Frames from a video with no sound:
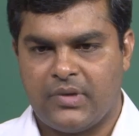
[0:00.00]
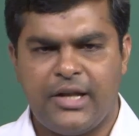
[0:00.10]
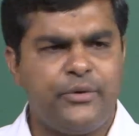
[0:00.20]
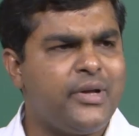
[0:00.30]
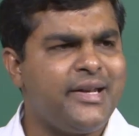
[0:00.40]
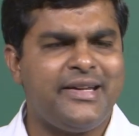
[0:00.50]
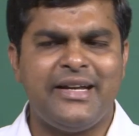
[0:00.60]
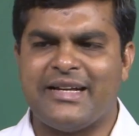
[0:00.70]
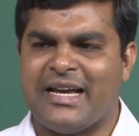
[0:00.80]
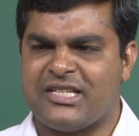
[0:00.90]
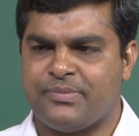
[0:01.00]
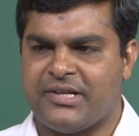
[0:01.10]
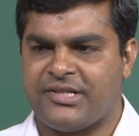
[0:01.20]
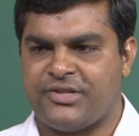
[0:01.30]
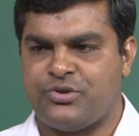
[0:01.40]
And you can eat as
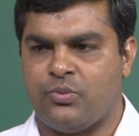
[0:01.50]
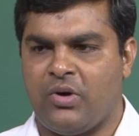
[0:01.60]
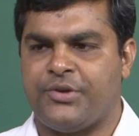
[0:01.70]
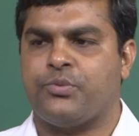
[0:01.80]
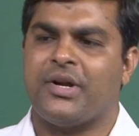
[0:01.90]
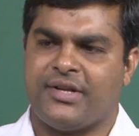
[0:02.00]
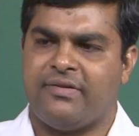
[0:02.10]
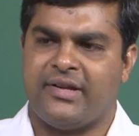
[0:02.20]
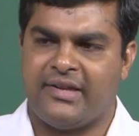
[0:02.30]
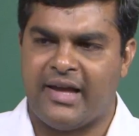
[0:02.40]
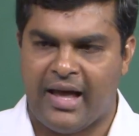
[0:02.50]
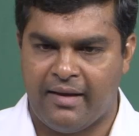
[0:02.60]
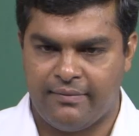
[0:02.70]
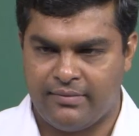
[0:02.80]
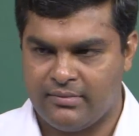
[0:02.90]
much as you want, whatever they
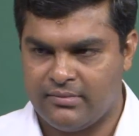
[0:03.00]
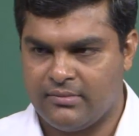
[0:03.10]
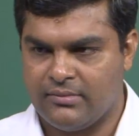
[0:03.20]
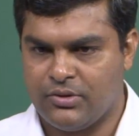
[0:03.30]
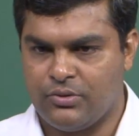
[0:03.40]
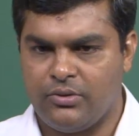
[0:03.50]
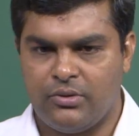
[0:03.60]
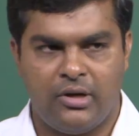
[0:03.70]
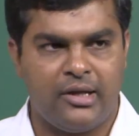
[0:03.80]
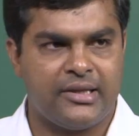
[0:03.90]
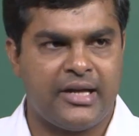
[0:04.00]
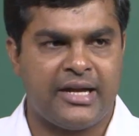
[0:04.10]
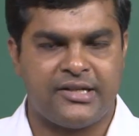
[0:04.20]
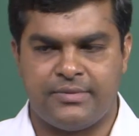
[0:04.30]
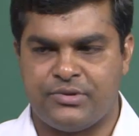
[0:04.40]
have, you know, all the
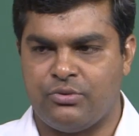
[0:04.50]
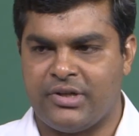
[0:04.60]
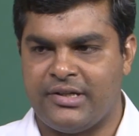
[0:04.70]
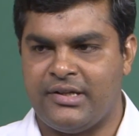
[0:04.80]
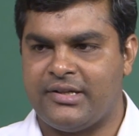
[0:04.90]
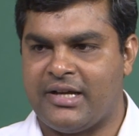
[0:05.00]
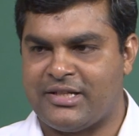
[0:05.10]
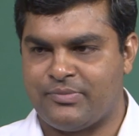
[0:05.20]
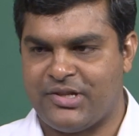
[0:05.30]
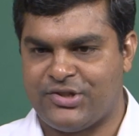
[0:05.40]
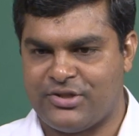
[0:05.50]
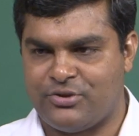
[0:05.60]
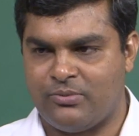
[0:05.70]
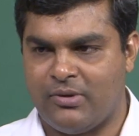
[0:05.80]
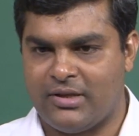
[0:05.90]
items you can eat as much
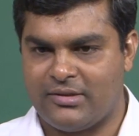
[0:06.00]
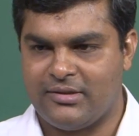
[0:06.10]
as you want.